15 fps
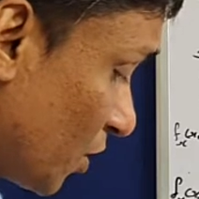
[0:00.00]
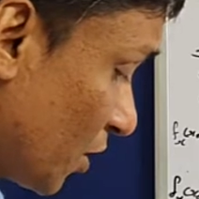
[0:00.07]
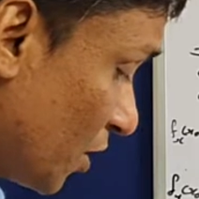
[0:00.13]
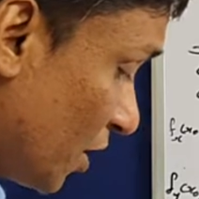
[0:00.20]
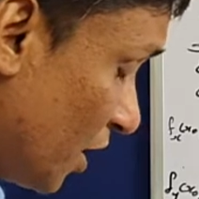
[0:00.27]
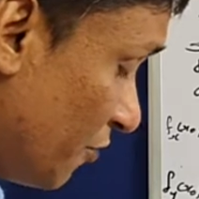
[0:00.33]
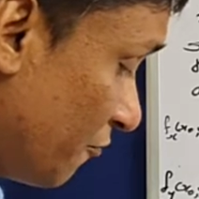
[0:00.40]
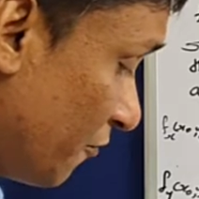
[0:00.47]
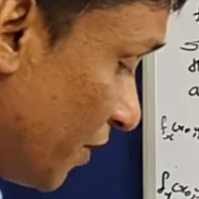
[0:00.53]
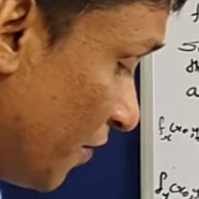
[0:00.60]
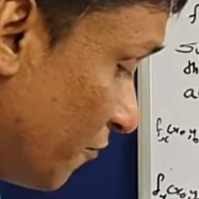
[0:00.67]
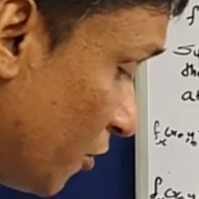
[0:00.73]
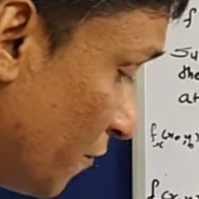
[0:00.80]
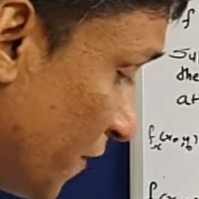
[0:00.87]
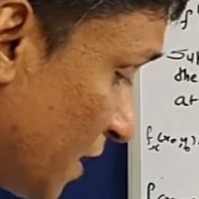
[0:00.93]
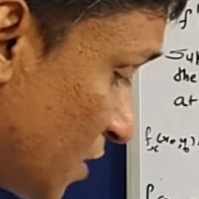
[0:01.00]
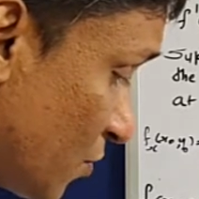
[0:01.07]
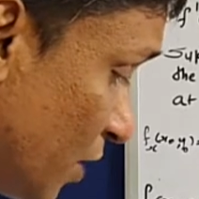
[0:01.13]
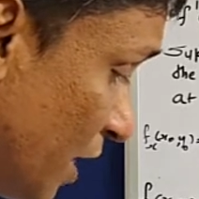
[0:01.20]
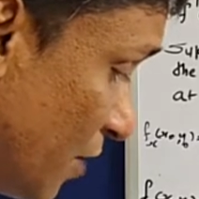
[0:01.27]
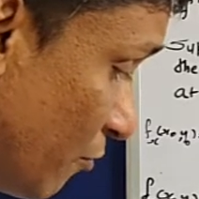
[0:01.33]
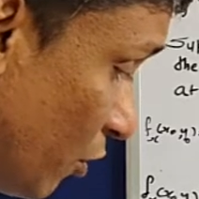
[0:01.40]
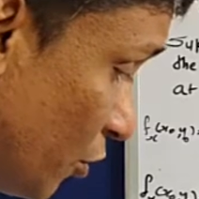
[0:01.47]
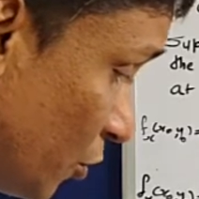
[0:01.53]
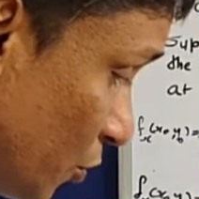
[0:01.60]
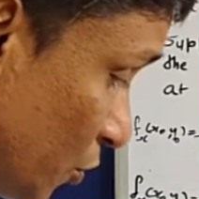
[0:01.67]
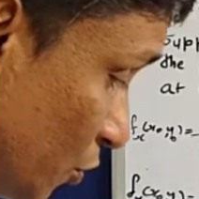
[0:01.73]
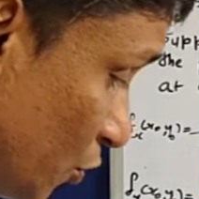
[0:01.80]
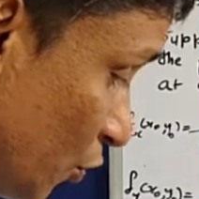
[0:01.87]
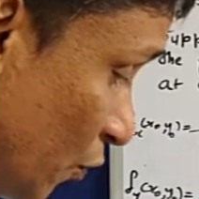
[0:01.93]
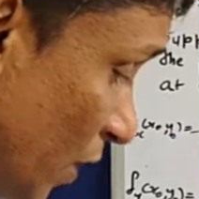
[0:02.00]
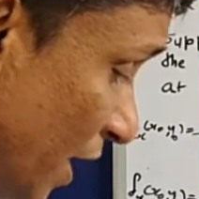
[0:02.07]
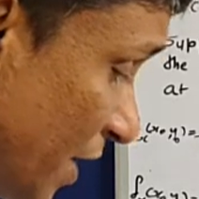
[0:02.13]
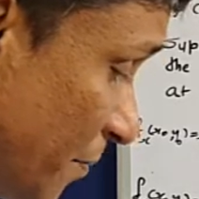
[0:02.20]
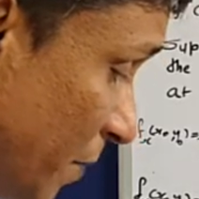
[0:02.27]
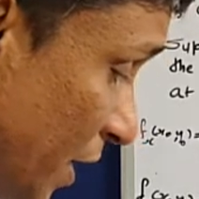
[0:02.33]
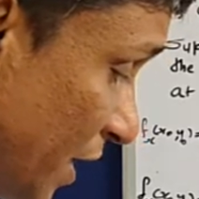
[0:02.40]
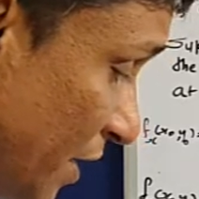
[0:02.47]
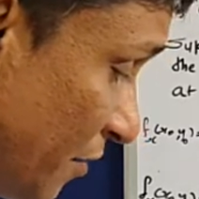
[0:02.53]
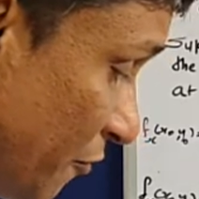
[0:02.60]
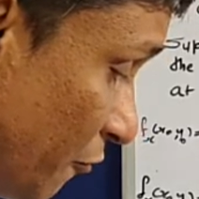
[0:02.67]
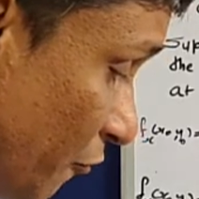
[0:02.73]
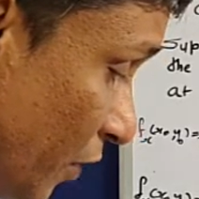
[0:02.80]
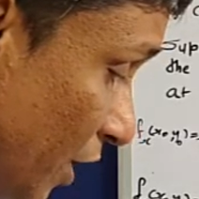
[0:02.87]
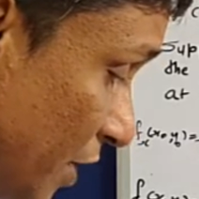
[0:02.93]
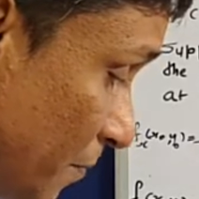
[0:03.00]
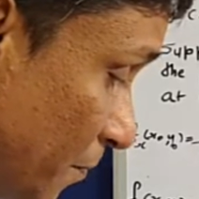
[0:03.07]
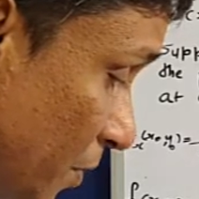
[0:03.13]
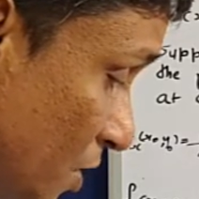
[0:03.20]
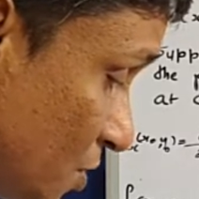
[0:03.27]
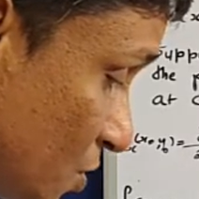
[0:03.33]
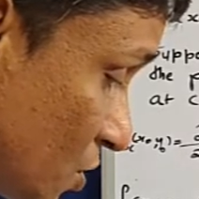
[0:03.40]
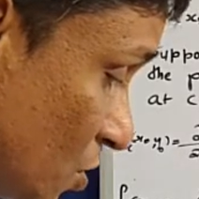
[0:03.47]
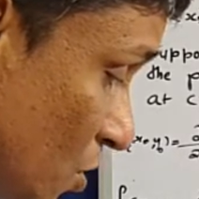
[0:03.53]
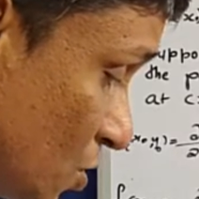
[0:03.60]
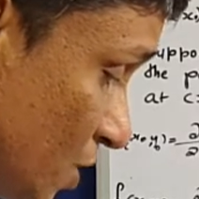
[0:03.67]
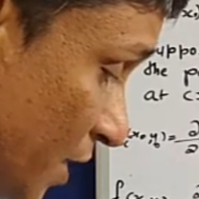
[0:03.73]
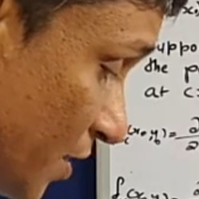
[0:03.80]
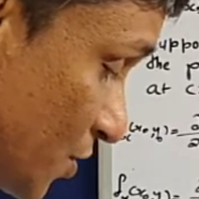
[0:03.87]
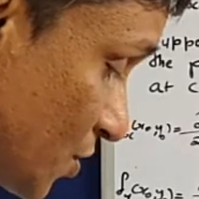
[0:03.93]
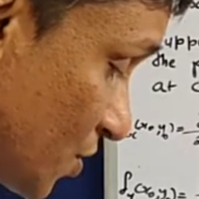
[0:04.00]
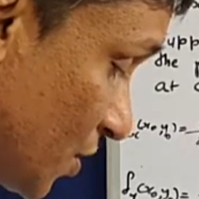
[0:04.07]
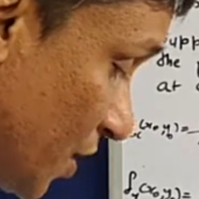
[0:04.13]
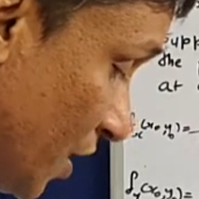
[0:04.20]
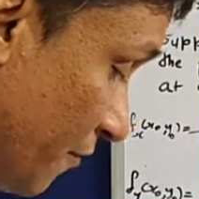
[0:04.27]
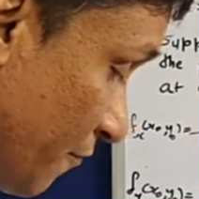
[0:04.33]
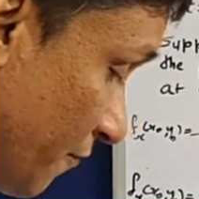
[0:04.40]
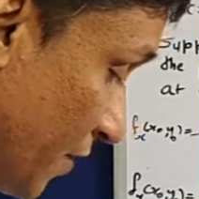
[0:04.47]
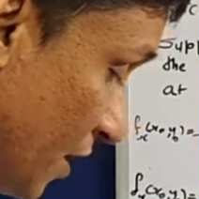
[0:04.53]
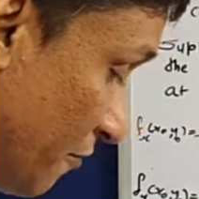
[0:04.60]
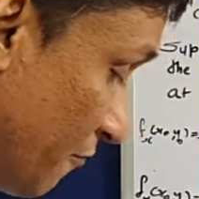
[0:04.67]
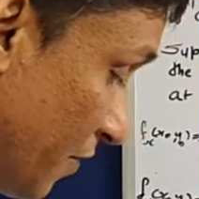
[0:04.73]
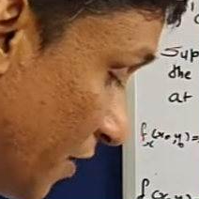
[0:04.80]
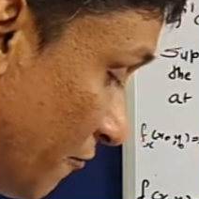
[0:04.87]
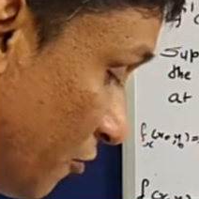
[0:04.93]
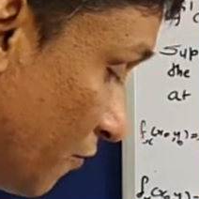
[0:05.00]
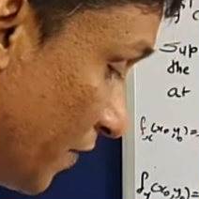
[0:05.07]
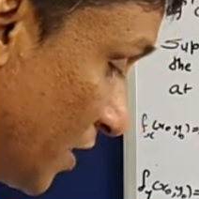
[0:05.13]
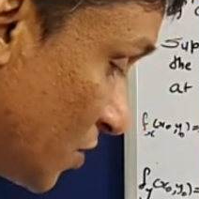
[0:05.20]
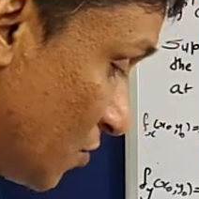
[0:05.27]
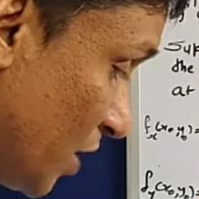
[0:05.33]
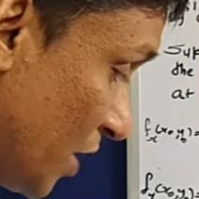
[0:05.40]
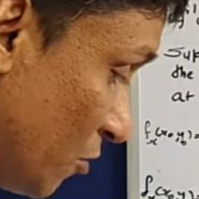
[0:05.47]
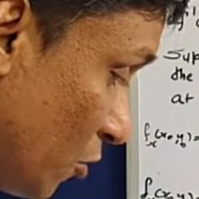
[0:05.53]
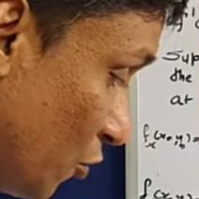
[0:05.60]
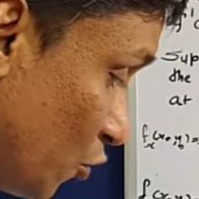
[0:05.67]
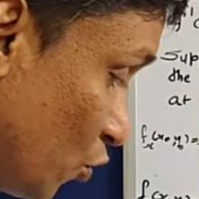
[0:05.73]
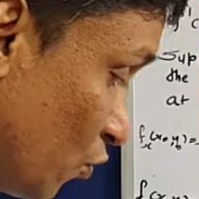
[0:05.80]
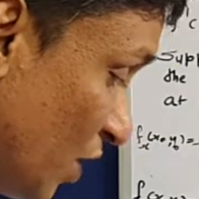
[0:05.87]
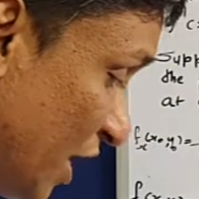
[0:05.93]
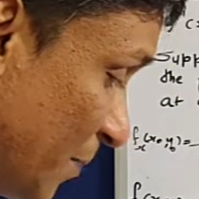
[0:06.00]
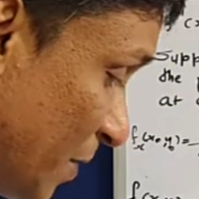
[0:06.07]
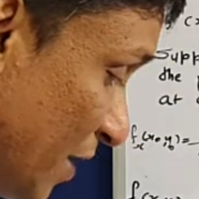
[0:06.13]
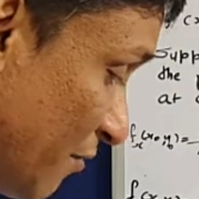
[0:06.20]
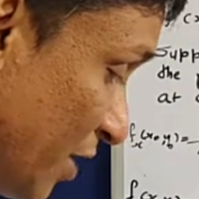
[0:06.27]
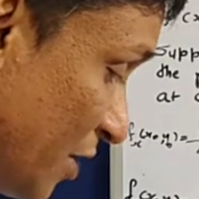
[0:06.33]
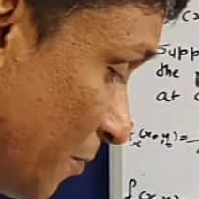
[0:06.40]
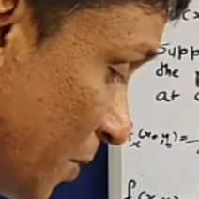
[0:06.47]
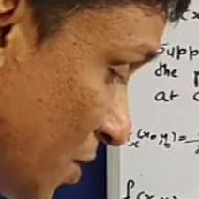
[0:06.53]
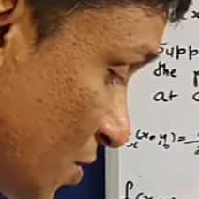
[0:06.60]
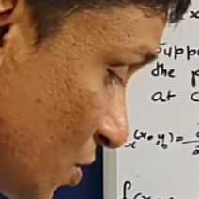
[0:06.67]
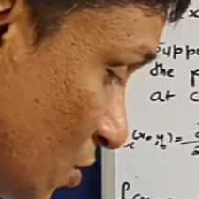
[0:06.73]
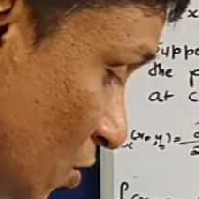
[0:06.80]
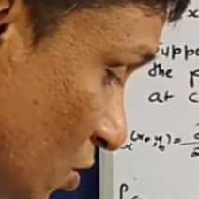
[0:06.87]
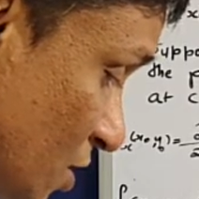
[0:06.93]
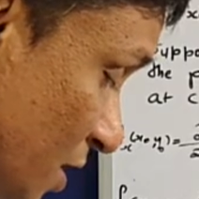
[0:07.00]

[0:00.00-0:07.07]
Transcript: if f of xy equal to 2y by y plus cos x. If f of xy equal to 2y by y plus cos